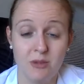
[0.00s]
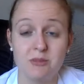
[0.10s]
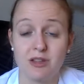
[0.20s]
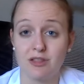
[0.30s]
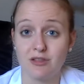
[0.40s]

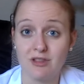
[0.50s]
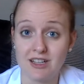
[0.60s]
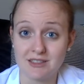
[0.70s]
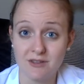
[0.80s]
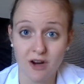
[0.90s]
But through
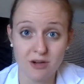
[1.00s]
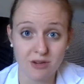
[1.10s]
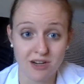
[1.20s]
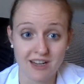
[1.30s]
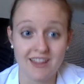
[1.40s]
lots of hard
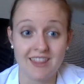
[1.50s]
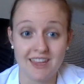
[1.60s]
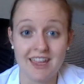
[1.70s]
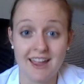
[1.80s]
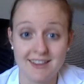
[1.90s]
work, they
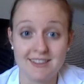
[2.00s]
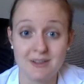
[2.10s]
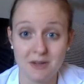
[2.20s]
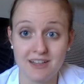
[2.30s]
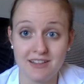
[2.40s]
can
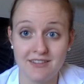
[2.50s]
do it.